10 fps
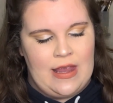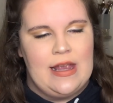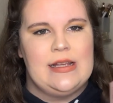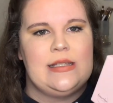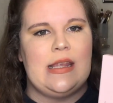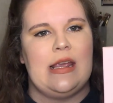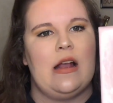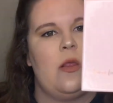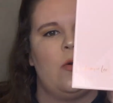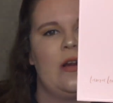is the
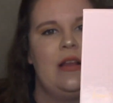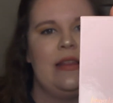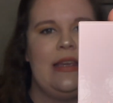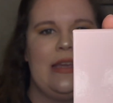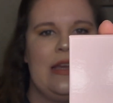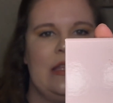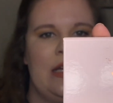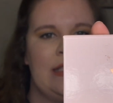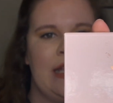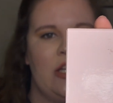Laura Lee
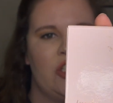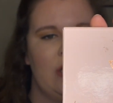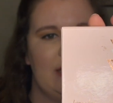Los Angeles